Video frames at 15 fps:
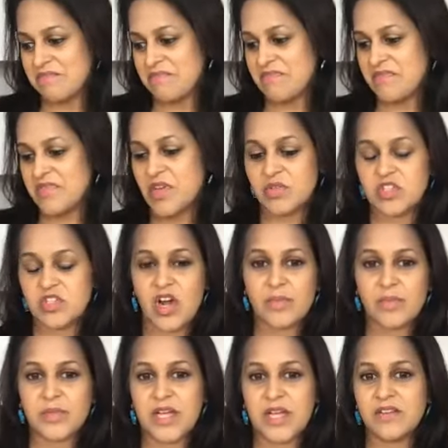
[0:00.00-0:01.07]
those
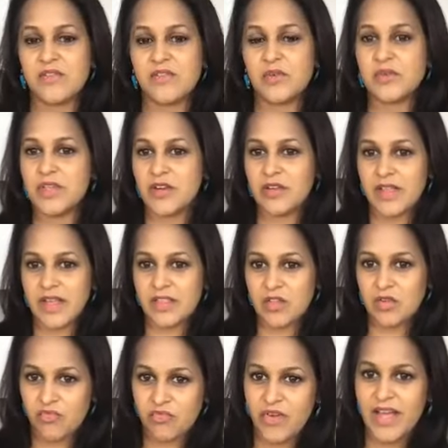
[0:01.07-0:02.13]
top 10 foods that are like in
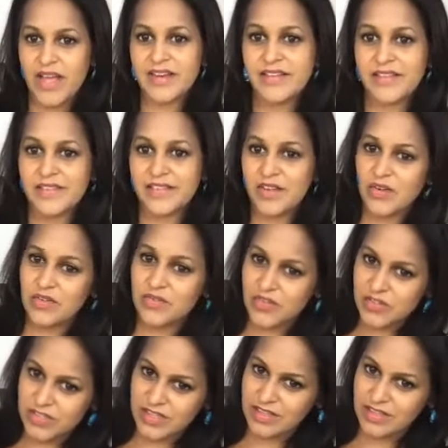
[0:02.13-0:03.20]
the red zone
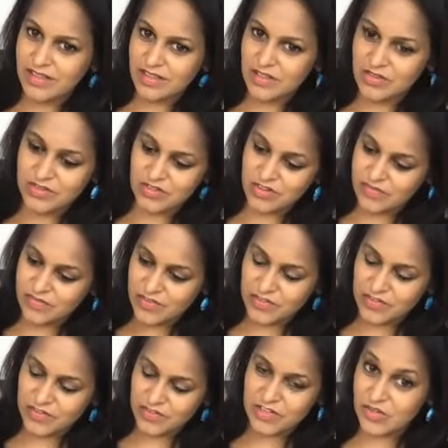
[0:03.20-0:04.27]
versus the yellow zone
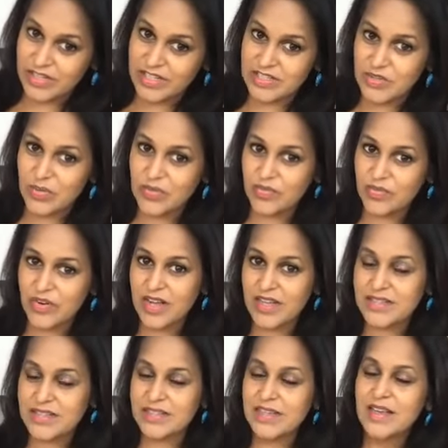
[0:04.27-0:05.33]
versus the green zone for
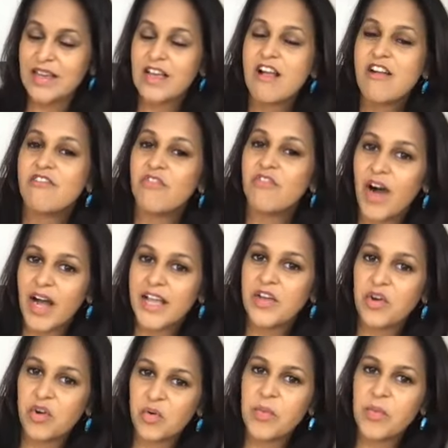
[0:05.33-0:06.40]
us?
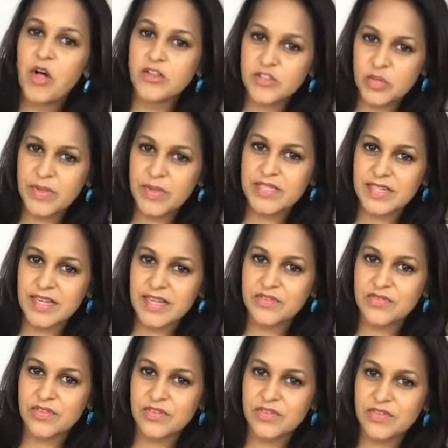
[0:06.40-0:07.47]
Viome also makes a test
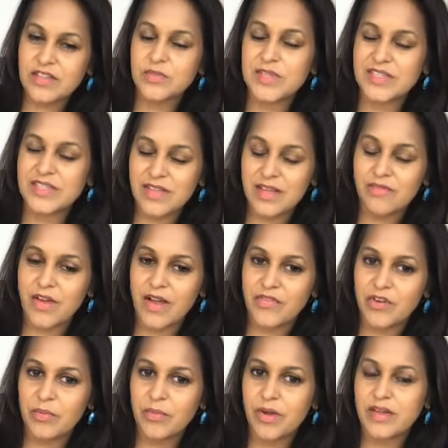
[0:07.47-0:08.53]
for this, but it's like
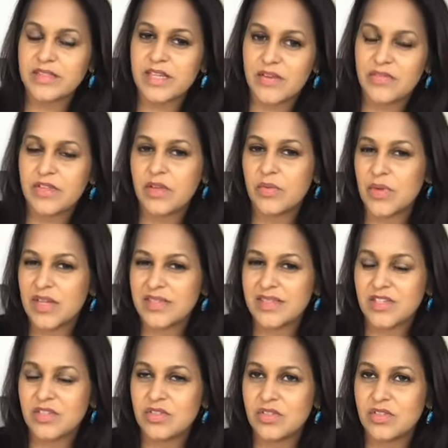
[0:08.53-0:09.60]
$500. Everlywell
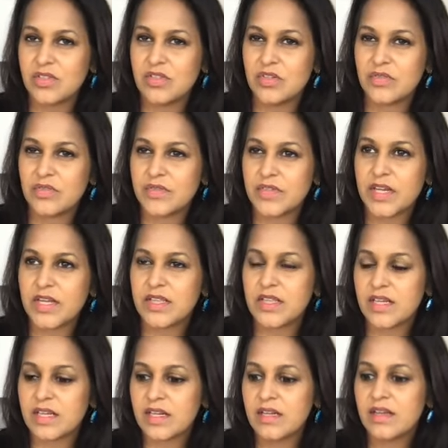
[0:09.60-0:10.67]
is like $250, I
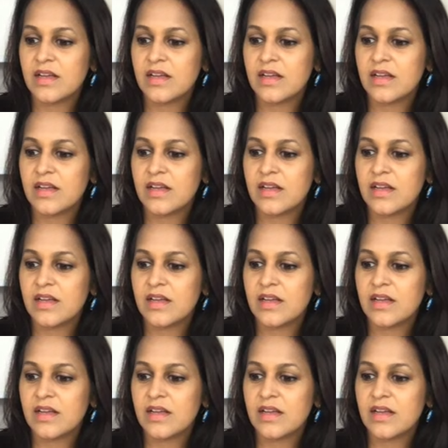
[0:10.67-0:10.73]
think.